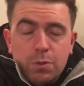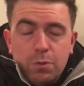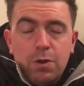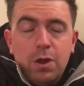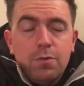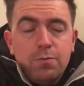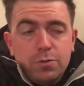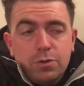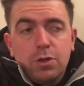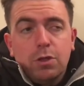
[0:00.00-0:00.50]

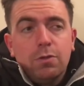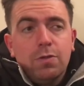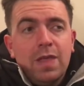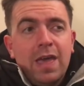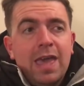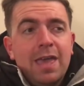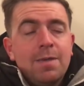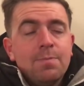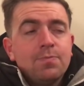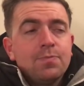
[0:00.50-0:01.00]
result
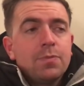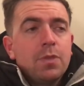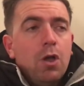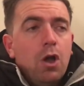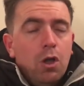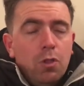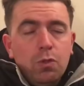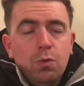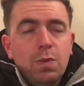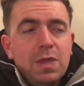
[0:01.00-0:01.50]
there
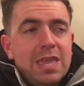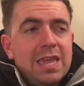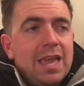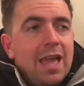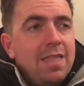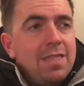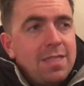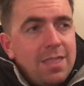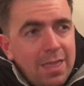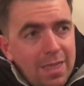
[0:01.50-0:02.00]
on the
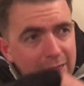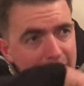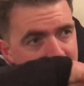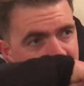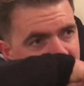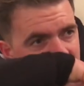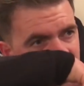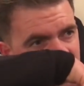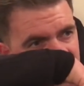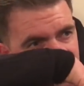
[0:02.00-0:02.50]
weekend.
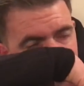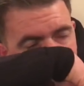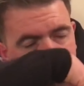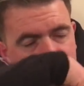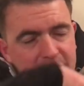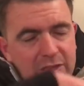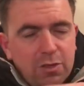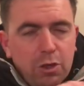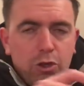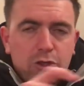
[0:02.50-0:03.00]
You know,
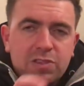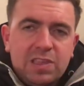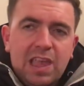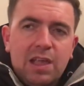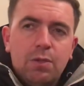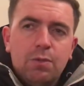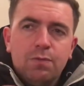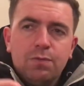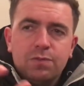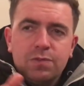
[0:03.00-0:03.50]
there's
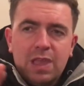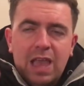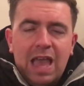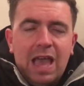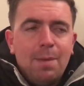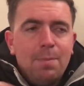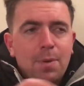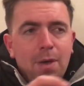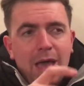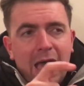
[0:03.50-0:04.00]
ourselves,
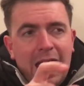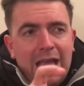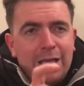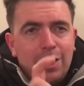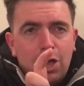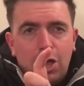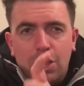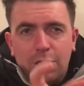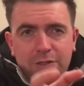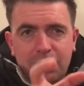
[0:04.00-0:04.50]
Aber and
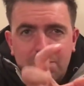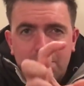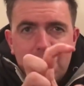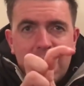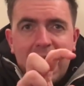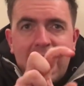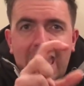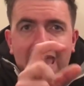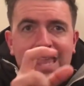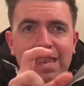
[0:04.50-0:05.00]
Cardiff
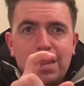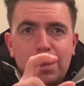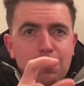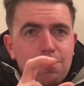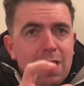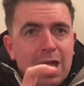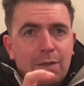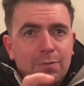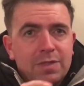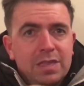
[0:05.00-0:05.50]
Met in and
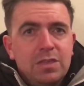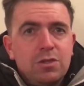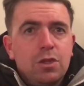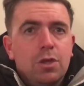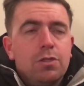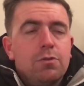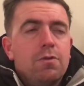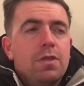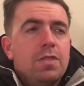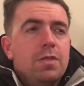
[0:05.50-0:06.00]
around each
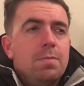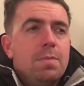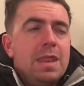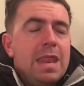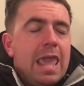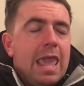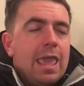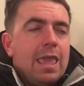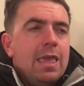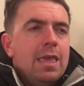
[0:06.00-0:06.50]
other at the
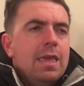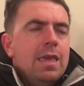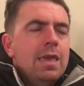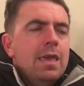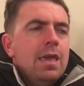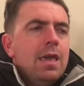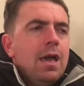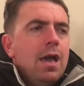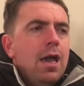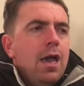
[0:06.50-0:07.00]
minute.
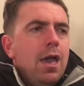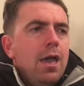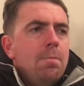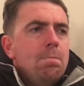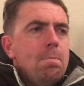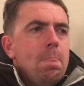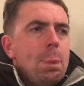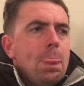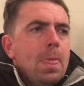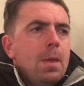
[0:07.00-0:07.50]

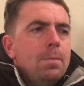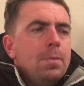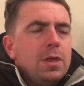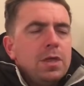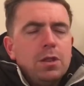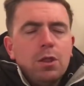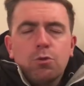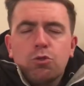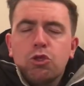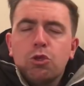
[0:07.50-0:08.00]
But
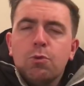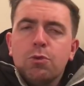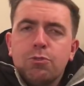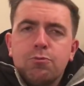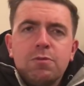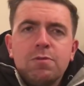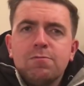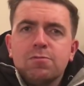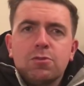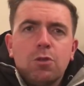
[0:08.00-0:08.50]
you know, 2 or
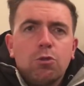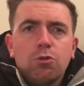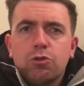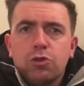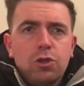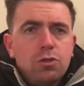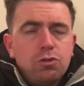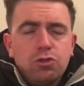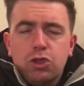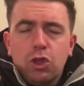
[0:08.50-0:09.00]
3 results
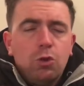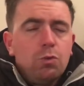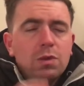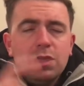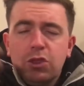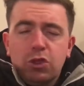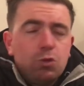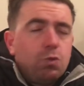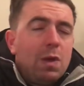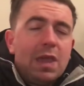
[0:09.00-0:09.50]
can
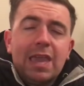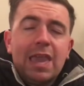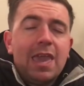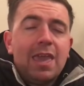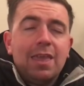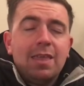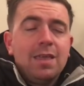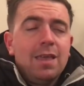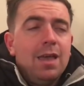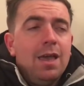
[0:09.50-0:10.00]
totally swing it.